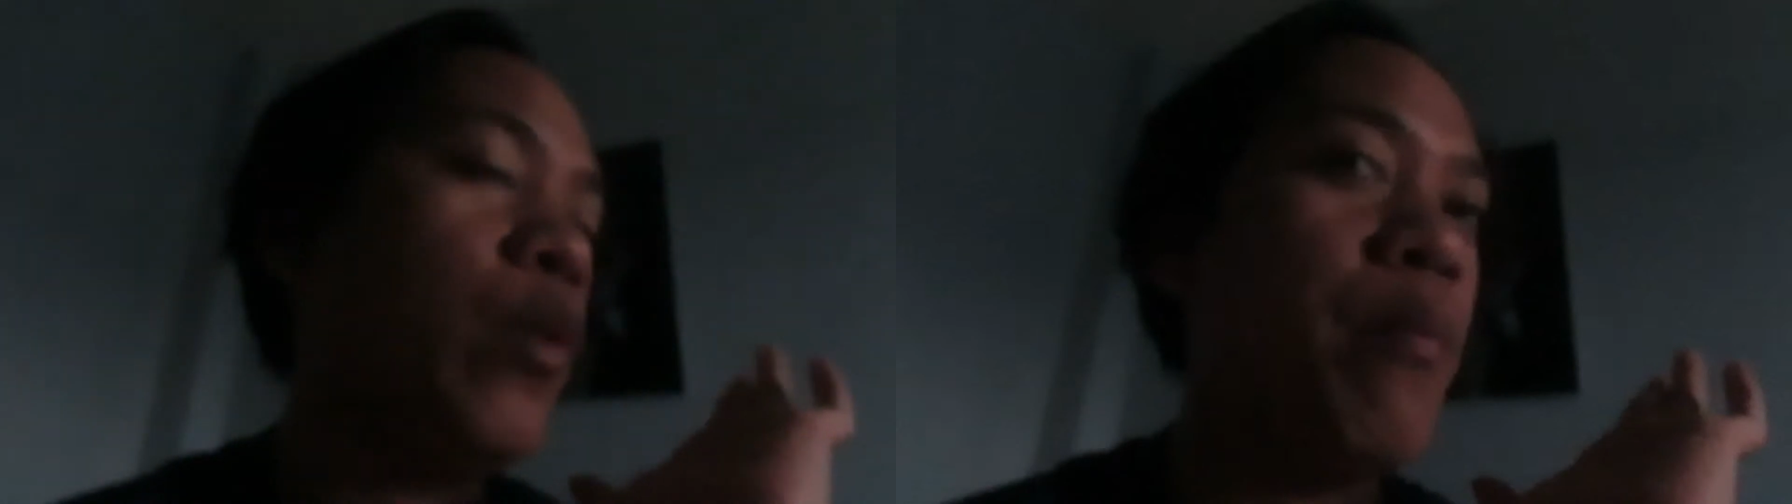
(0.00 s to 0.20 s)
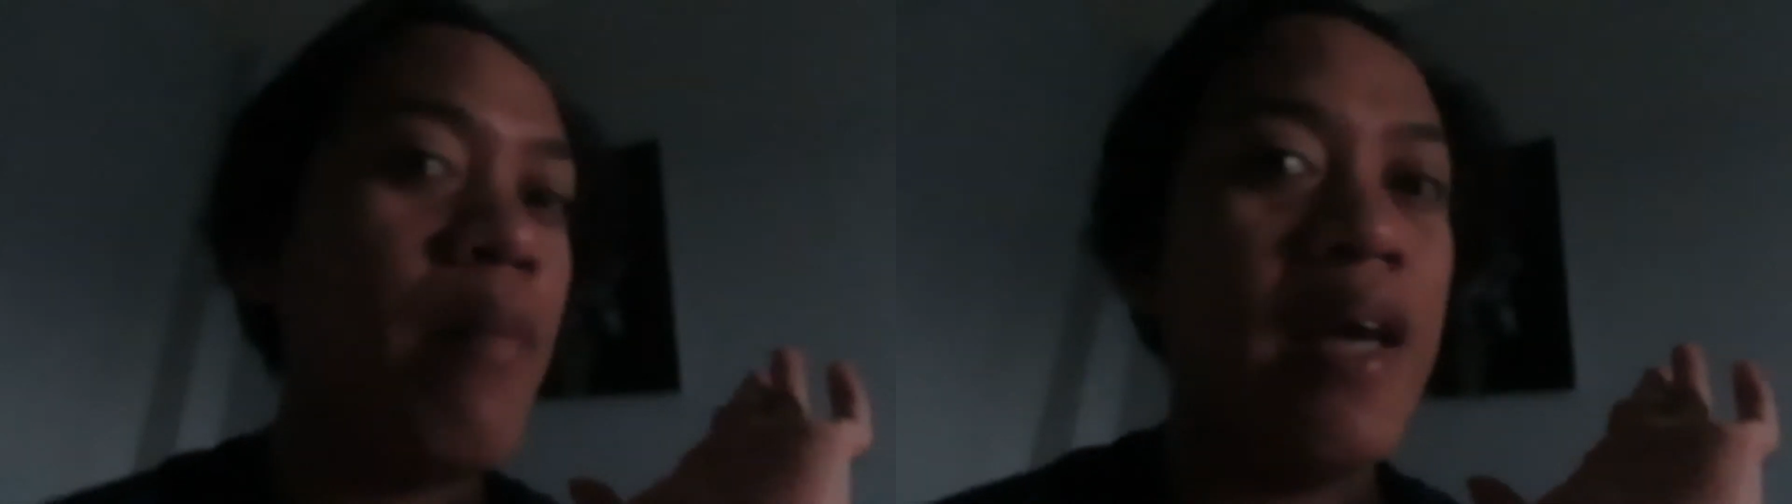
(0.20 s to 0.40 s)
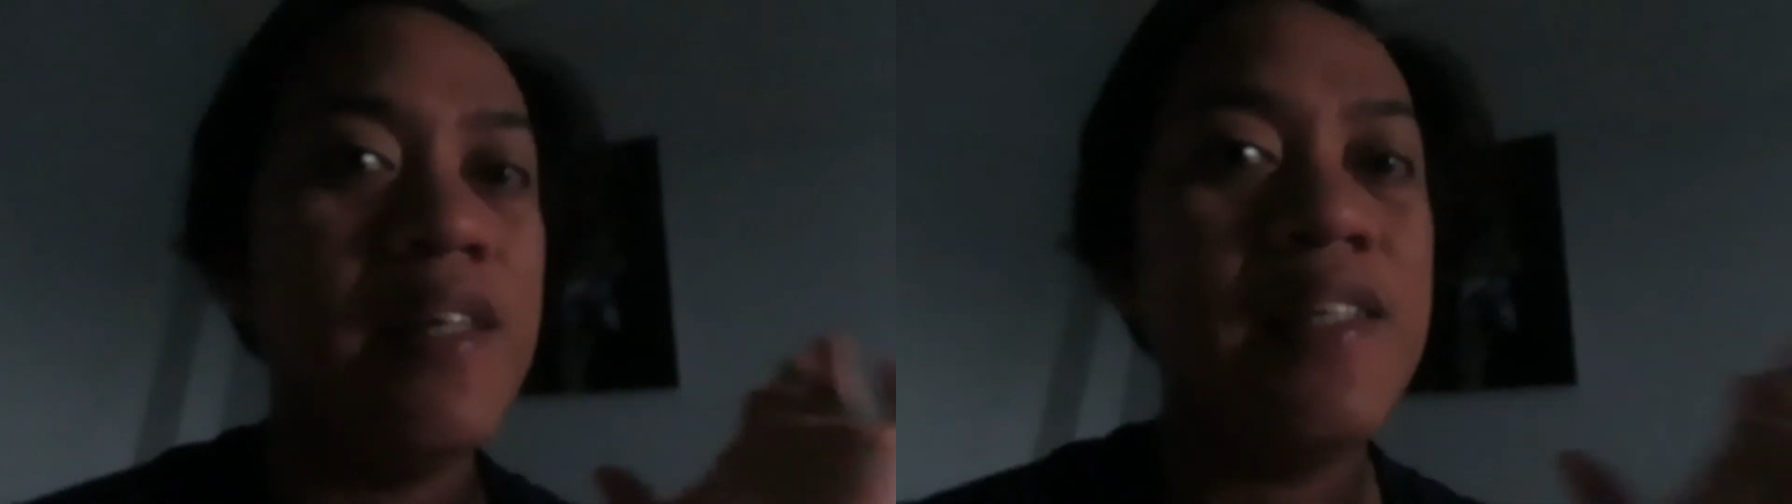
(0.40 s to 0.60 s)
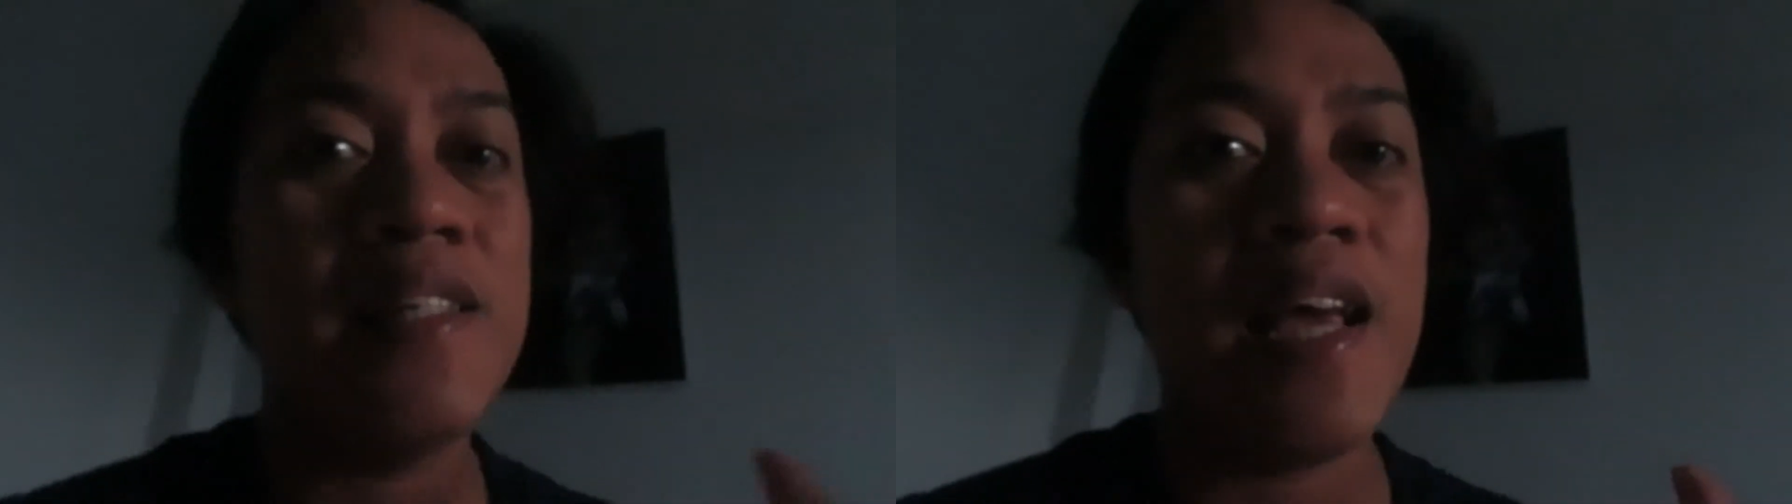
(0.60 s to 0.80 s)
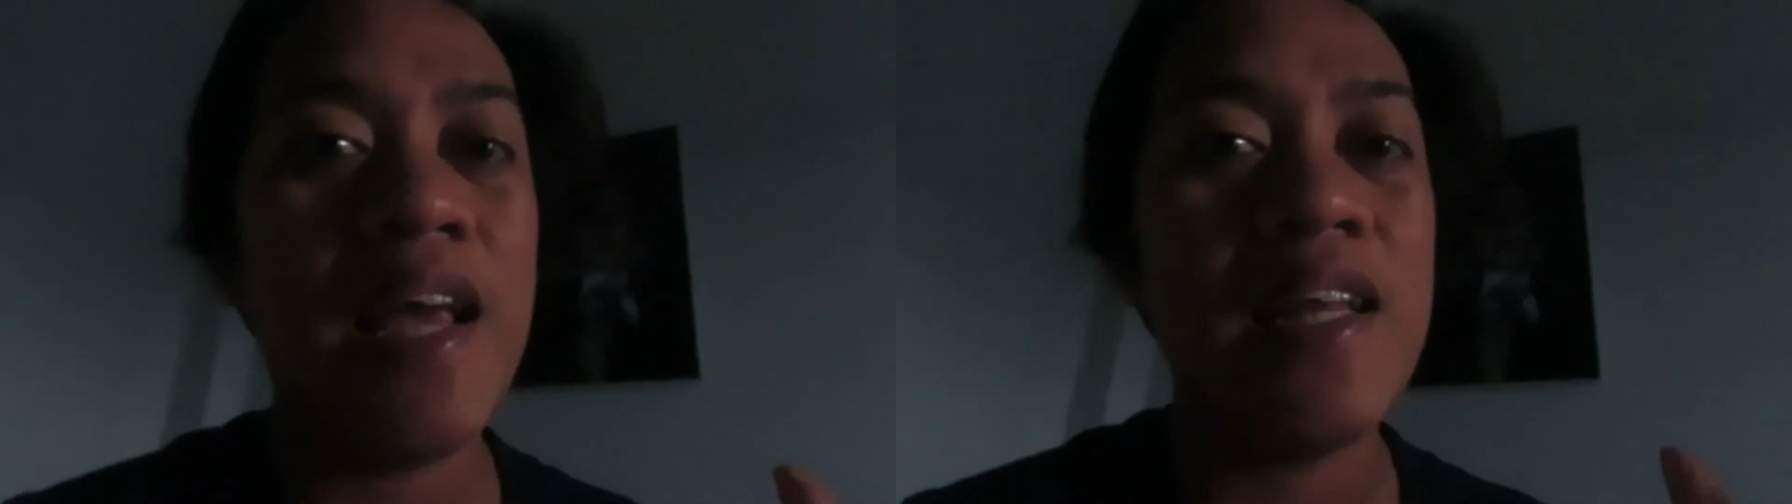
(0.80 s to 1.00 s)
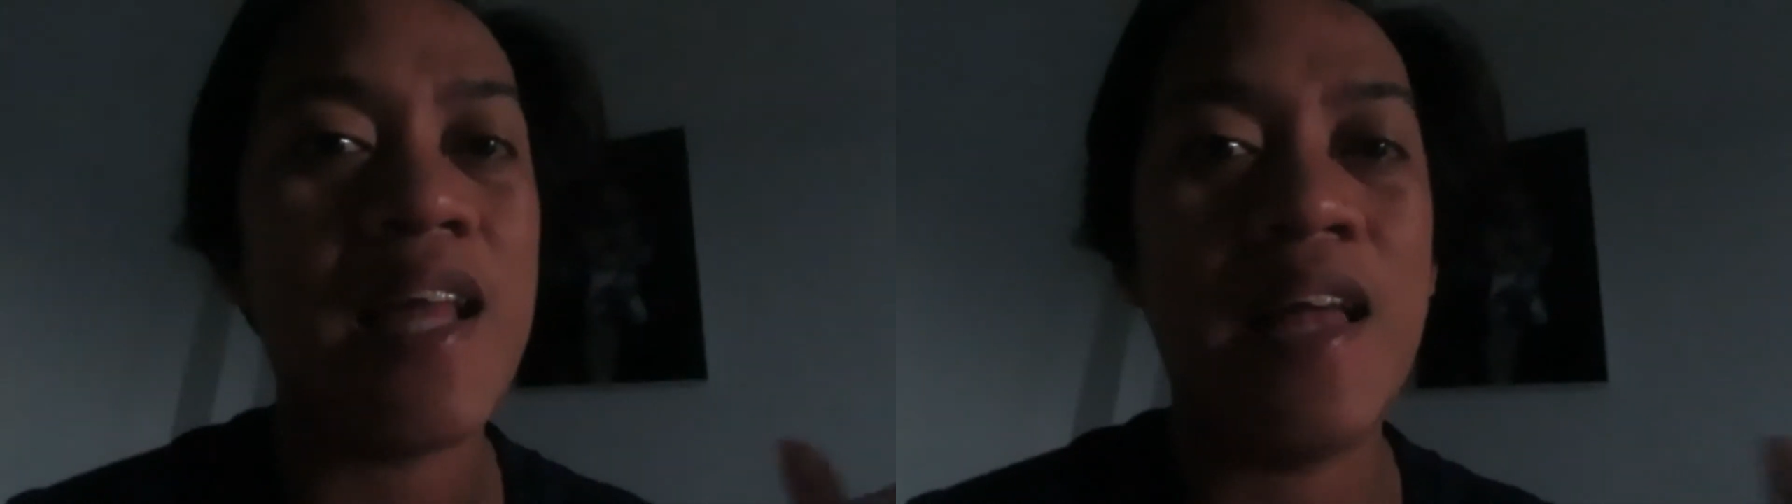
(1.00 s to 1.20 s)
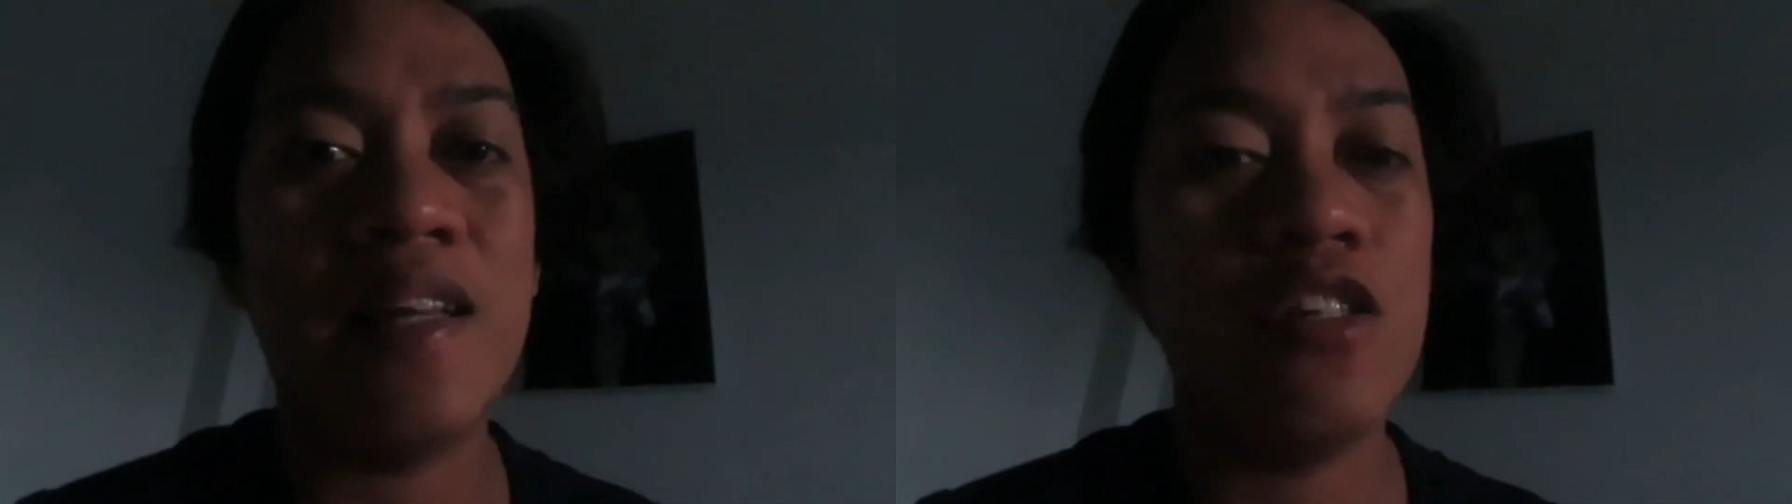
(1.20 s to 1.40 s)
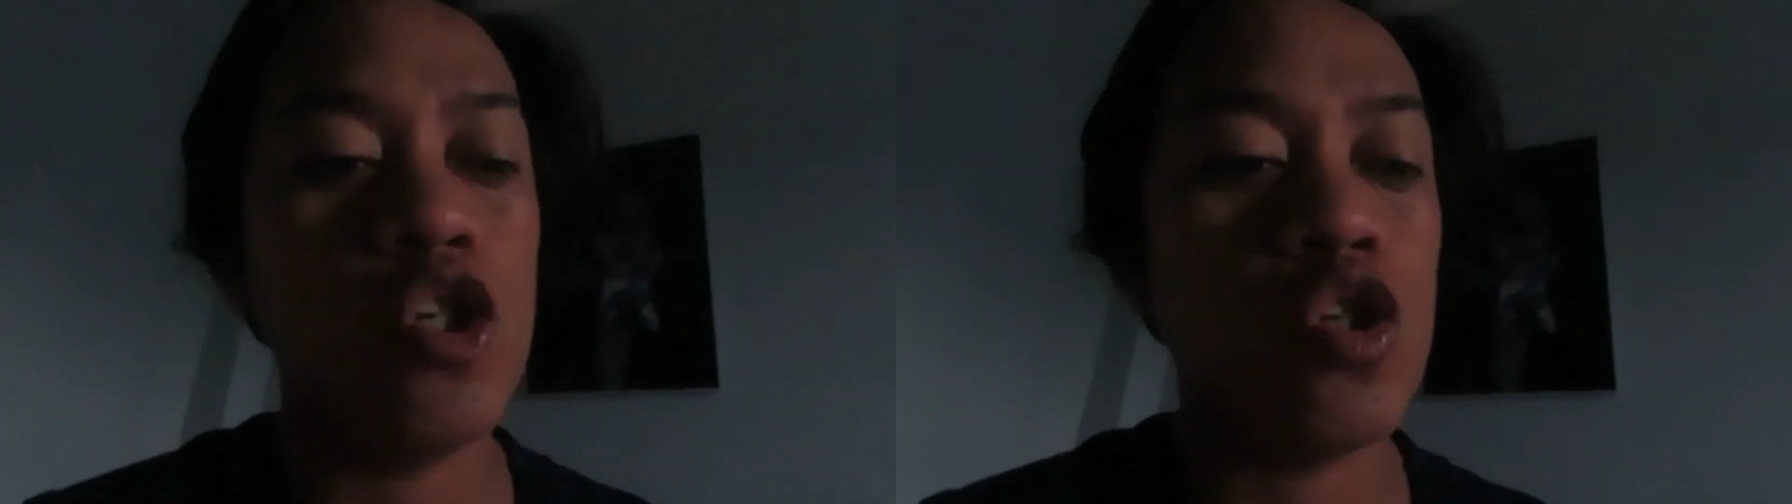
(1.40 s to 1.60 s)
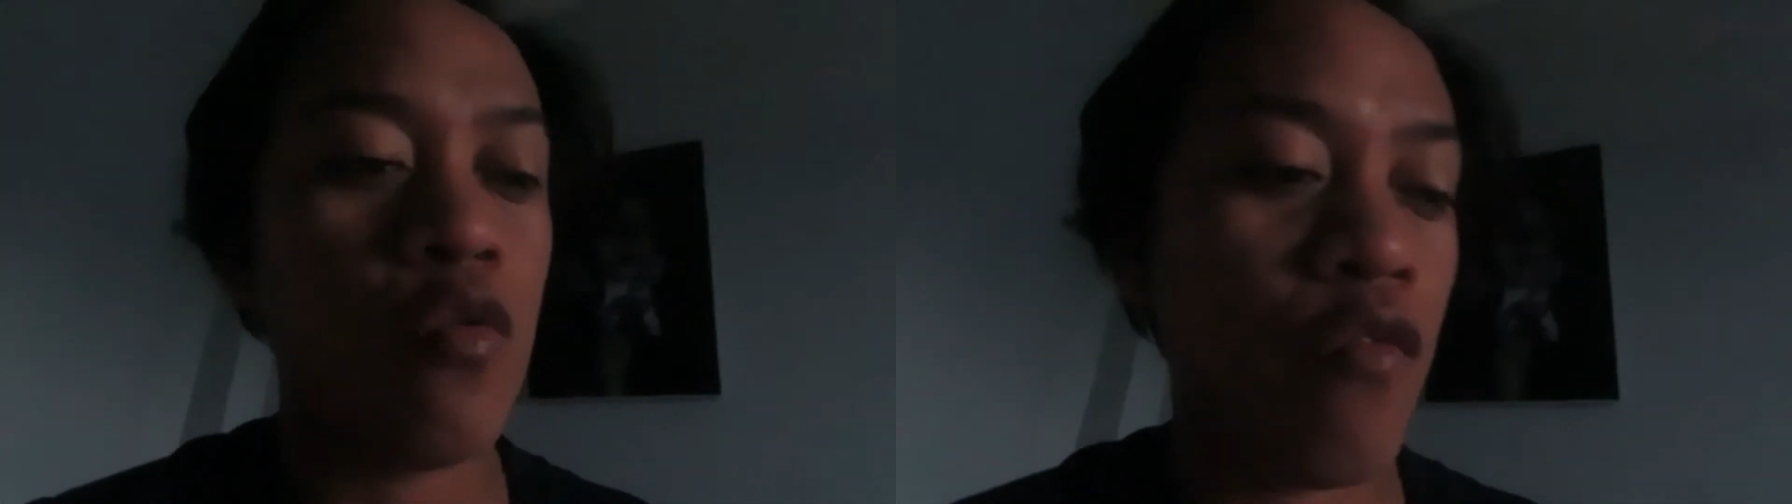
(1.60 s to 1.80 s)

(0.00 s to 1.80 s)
we meditate and I just